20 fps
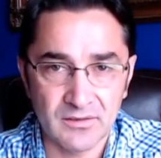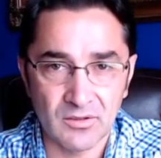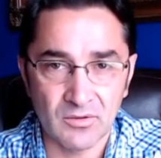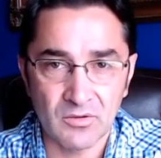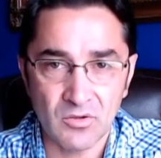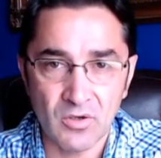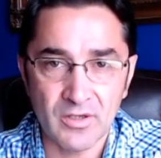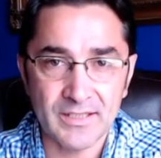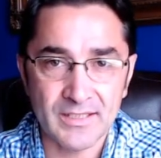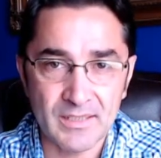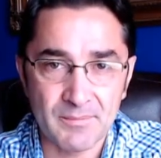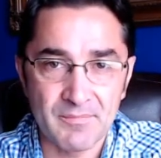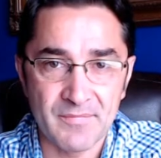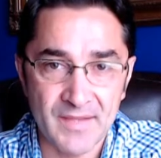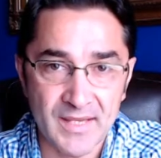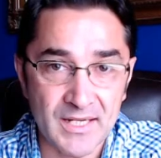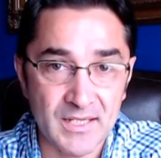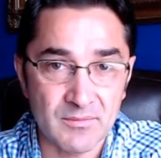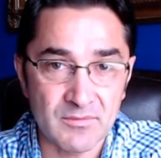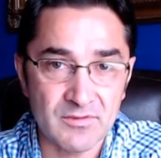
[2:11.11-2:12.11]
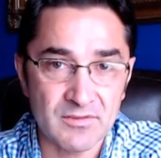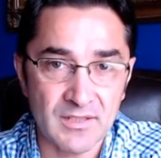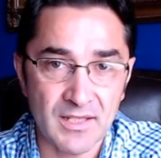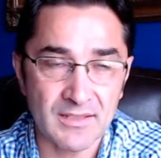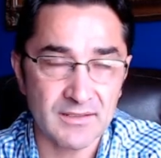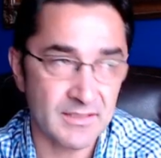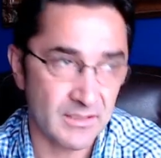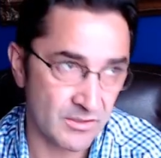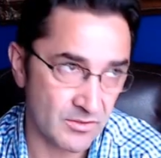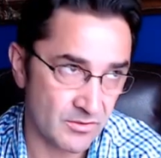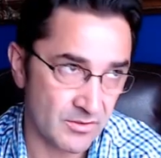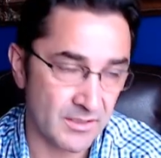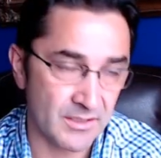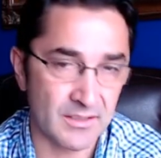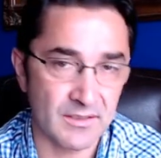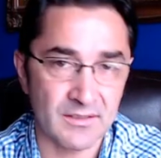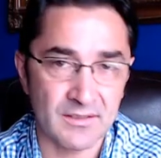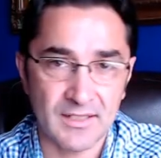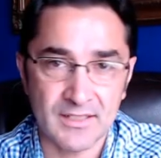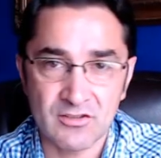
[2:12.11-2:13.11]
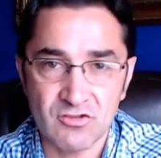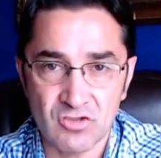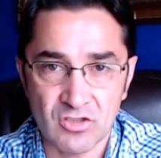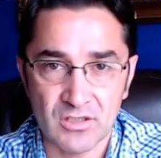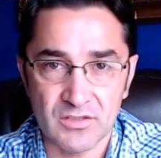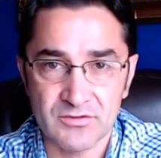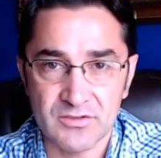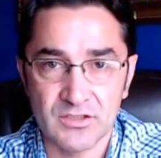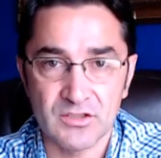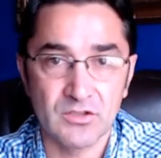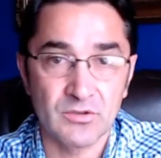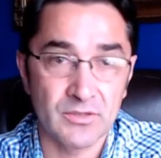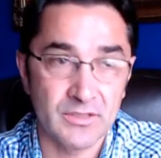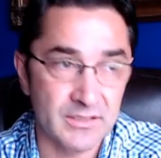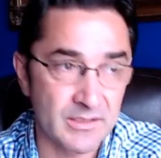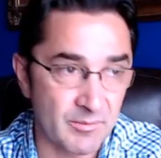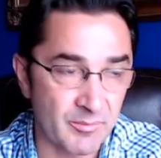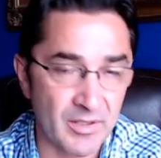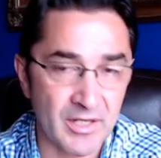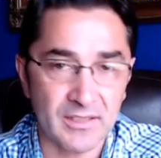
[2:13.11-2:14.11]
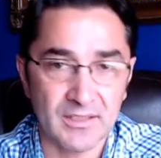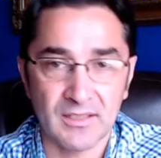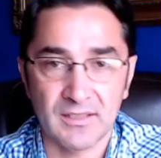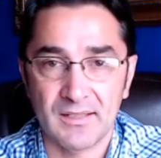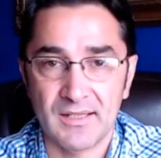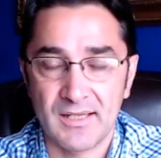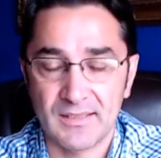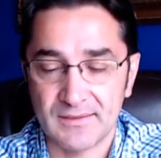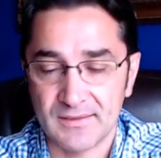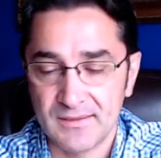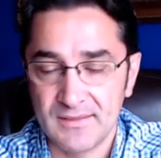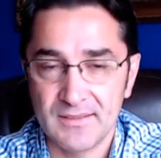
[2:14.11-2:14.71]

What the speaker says: calling them names like they do here, like children do in the parking lot,